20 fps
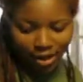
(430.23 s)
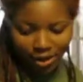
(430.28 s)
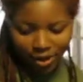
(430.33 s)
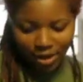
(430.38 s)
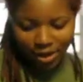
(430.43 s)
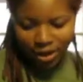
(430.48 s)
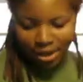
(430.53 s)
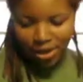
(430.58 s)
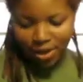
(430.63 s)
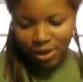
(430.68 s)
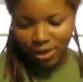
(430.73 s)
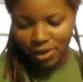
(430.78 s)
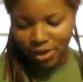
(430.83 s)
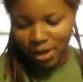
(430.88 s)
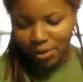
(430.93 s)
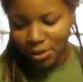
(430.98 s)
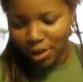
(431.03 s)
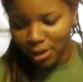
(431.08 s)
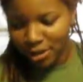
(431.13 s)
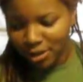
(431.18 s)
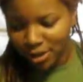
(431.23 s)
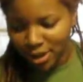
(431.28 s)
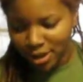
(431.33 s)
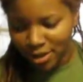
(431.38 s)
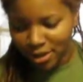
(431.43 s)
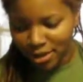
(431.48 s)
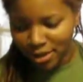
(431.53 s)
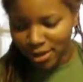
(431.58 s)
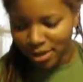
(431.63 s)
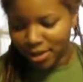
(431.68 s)
Go ahead and drive me
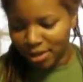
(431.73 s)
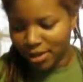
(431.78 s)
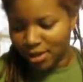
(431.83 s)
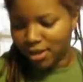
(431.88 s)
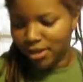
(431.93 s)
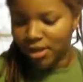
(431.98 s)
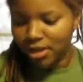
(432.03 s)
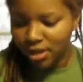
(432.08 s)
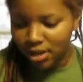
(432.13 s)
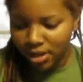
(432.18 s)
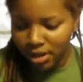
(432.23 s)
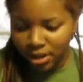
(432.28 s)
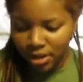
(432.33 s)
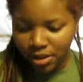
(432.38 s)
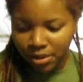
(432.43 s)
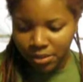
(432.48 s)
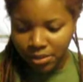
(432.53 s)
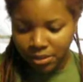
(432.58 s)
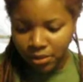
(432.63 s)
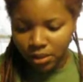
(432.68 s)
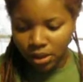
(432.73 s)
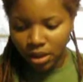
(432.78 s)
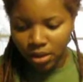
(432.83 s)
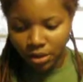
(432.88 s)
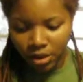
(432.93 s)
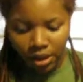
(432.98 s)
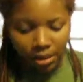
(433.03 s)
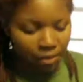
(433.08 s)
crazy. Alright.